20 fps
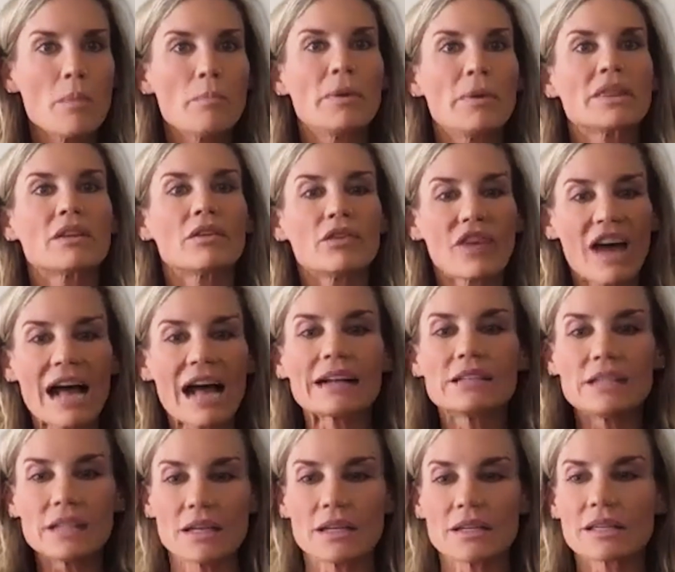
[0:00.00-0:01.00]
But the fact
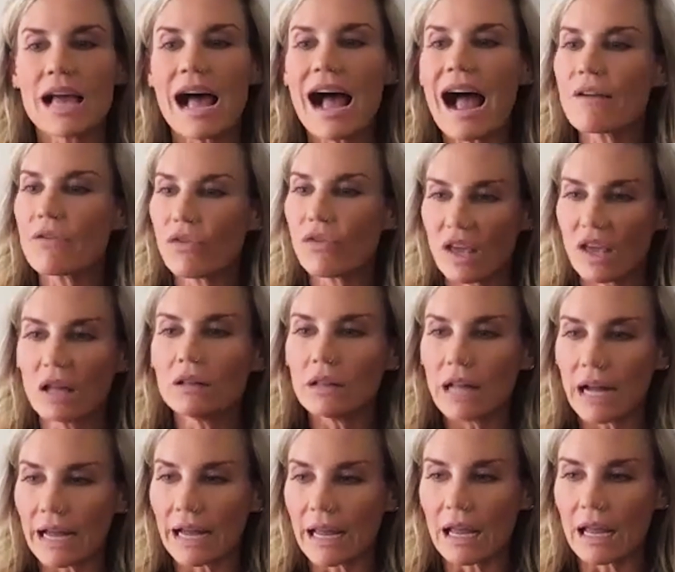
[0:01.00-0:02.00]
is, I feel
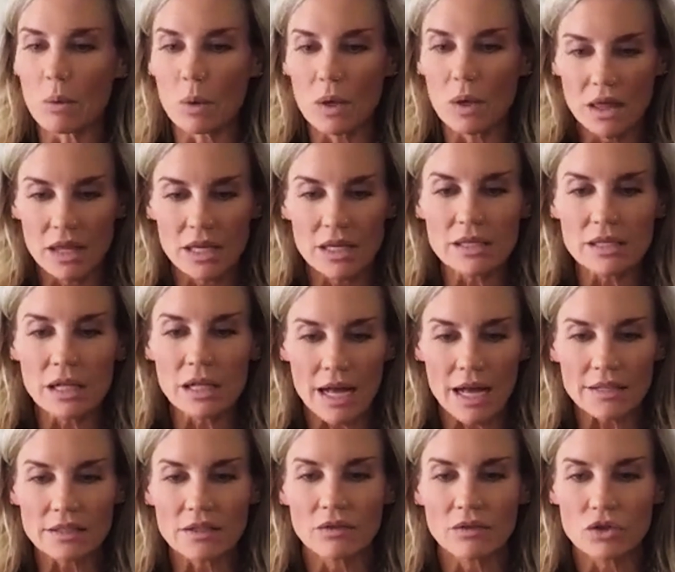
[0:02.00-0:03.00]
like with this
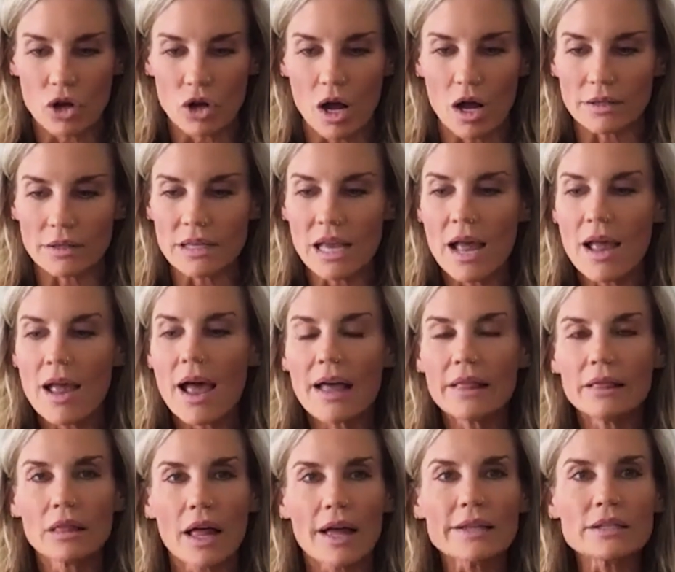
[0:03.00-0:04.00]
class of drugs,
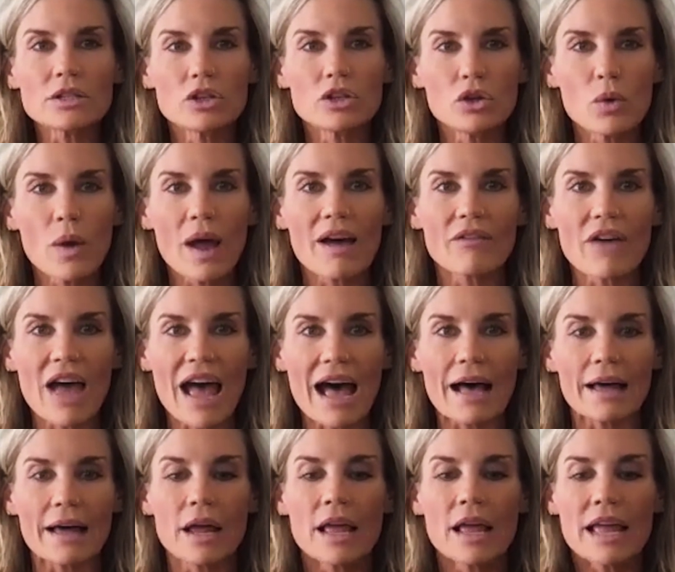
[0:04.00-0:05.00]
unless you have
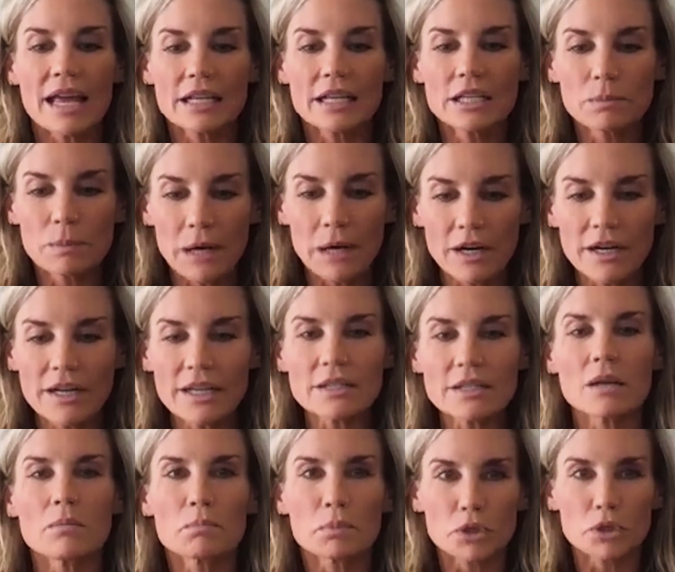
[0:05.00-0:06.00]
had
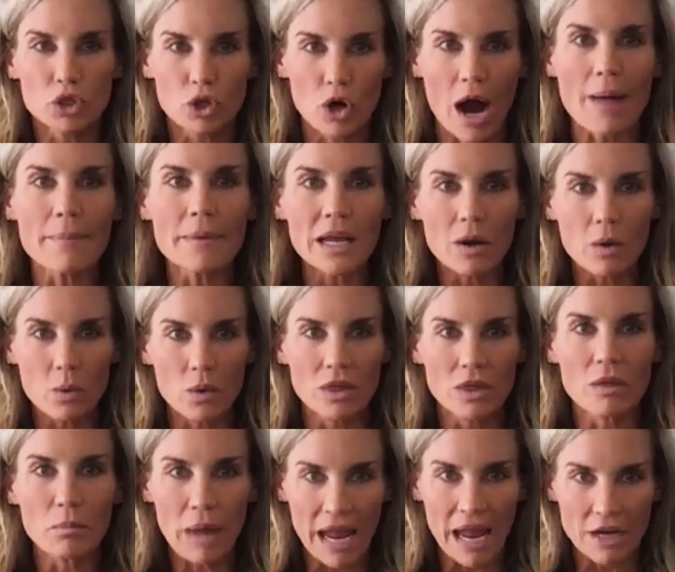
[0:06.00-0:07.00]
experience prescribing it with
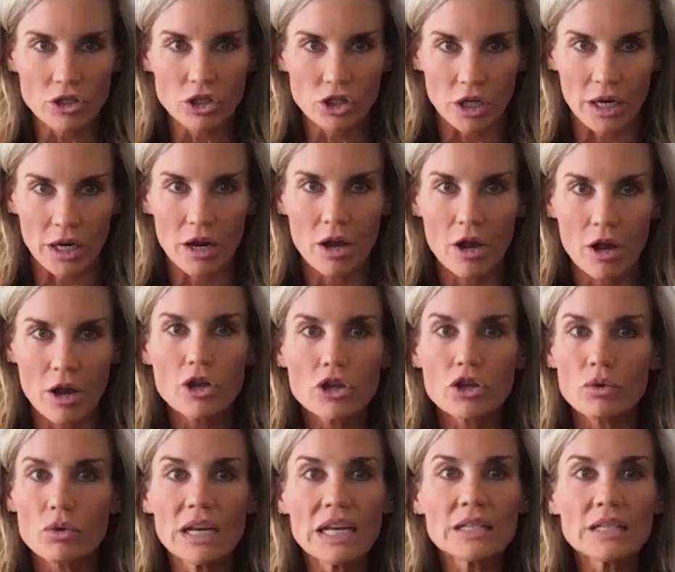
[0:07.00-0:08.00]
the patient,
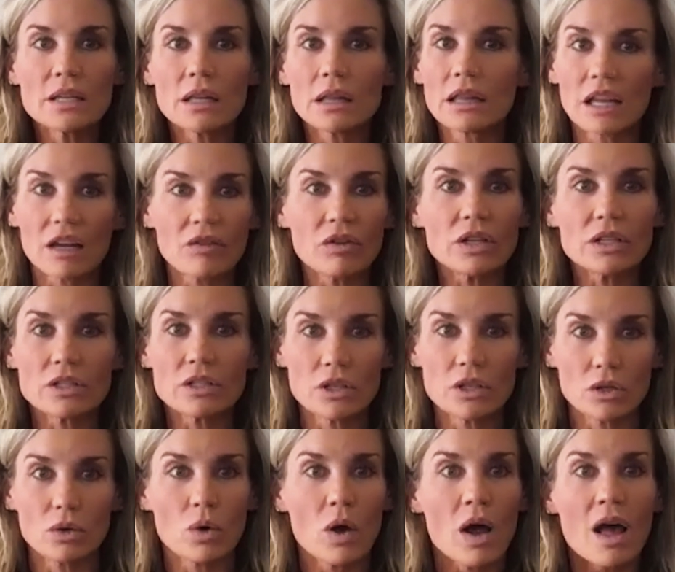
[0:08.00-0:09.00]
you need to leave it
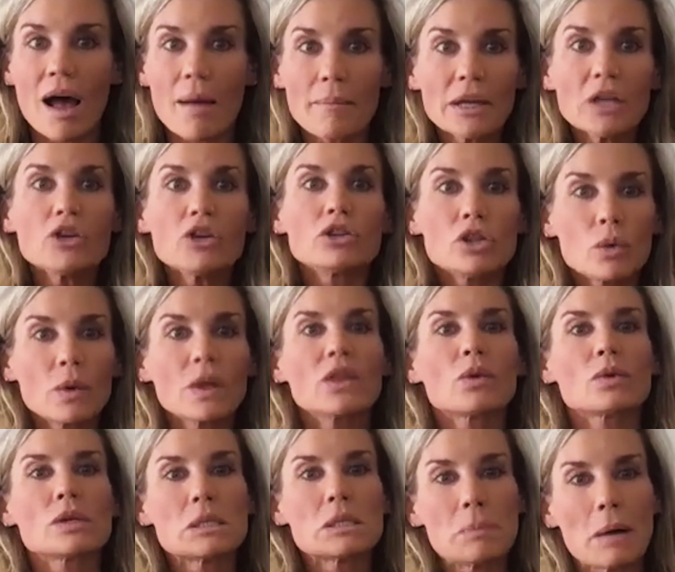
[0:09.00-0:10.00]
to, you're doing the
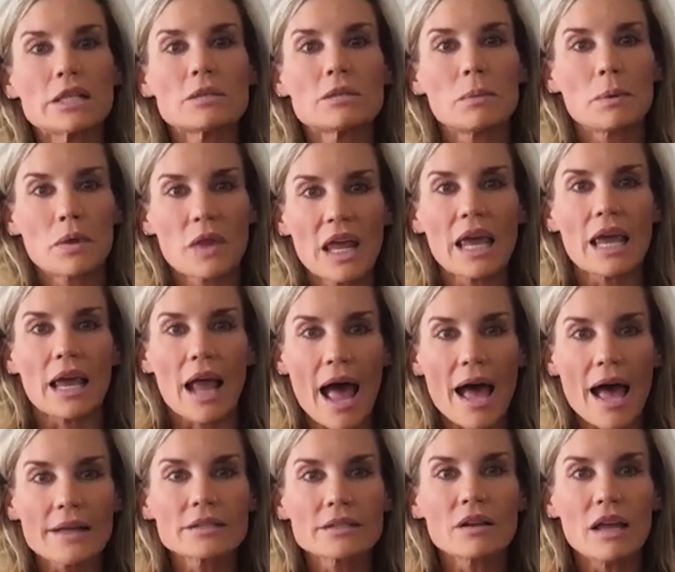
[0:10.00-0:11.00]
responsible thing.
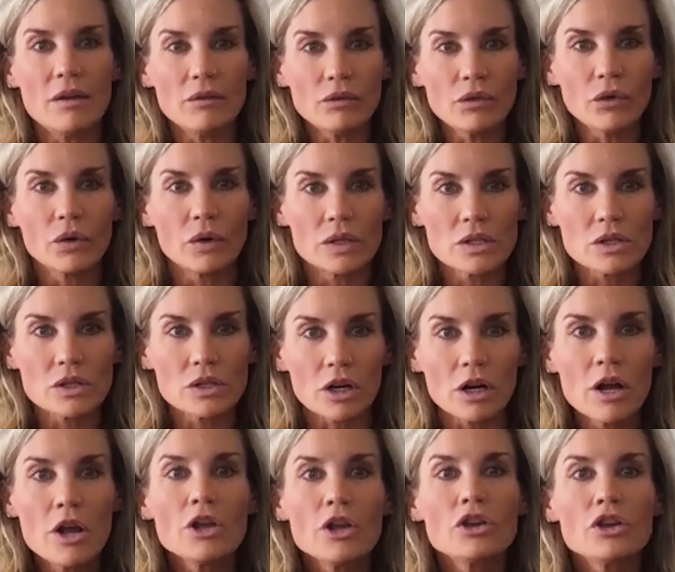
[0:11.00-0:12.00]
As an
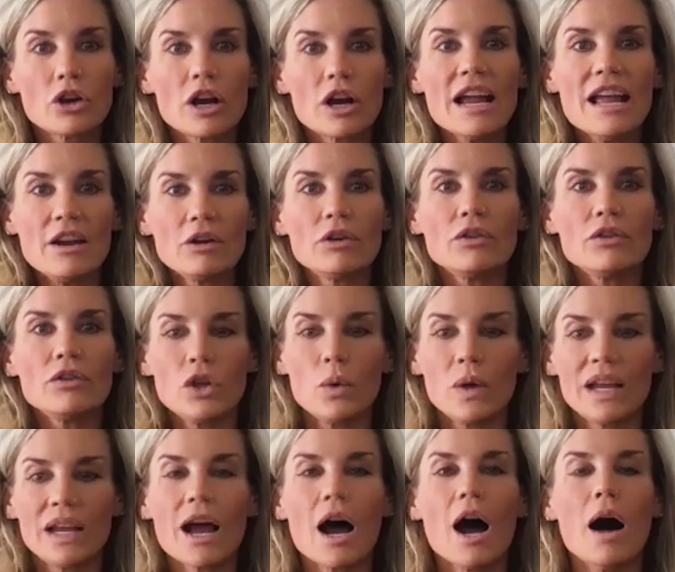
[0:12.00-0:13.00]
influencer, you're
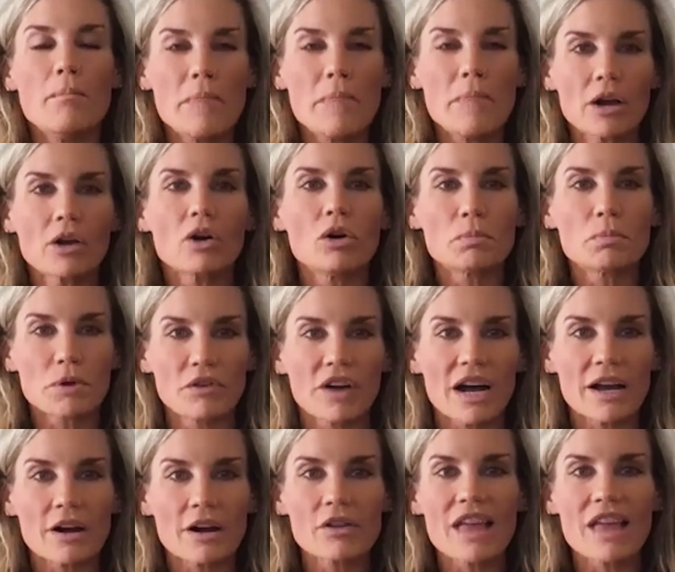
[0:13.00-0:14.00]
interviewing a medical
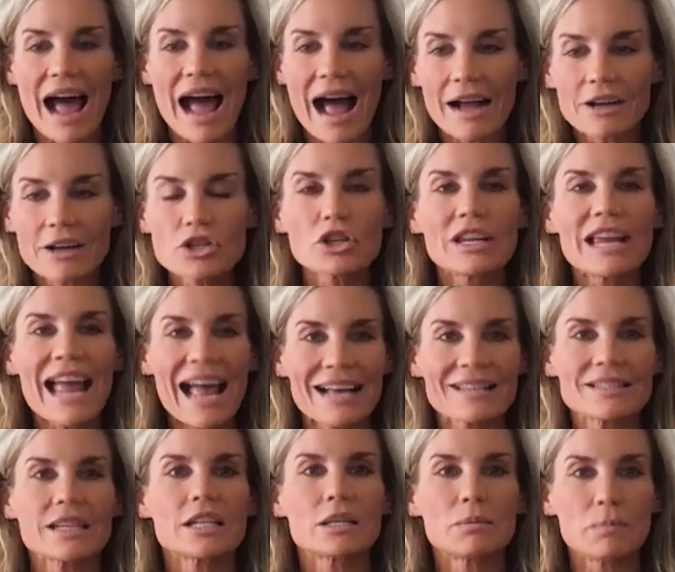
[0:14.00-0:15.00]
provider that actually
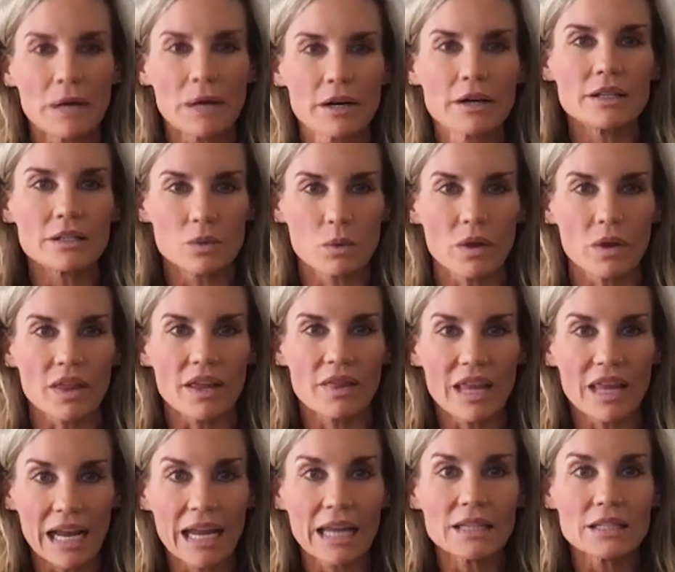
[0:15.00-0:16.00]
has experience with it,
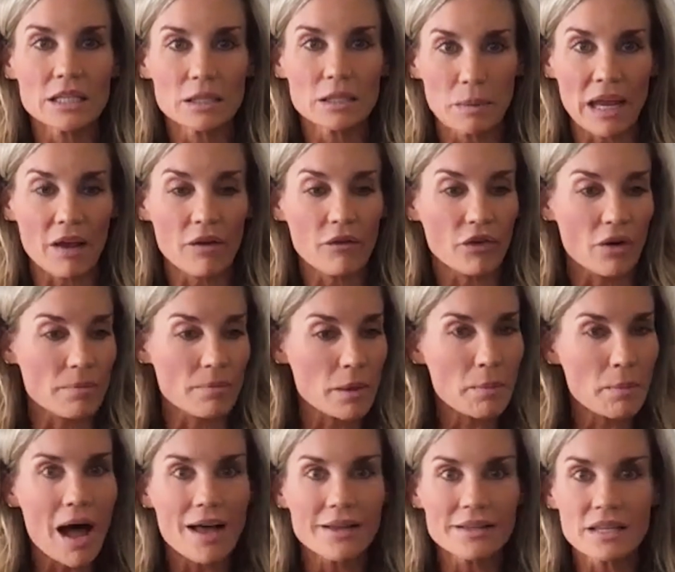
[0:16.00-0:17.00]
that can speak from the
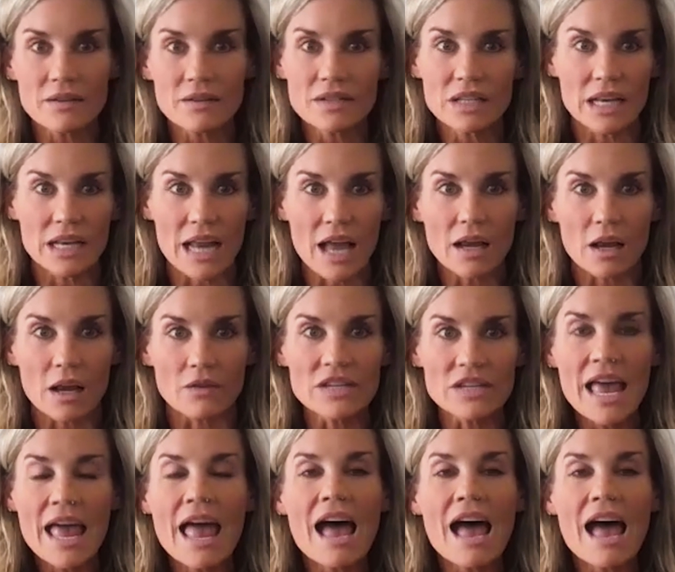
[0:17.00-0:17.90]
positives and negatives.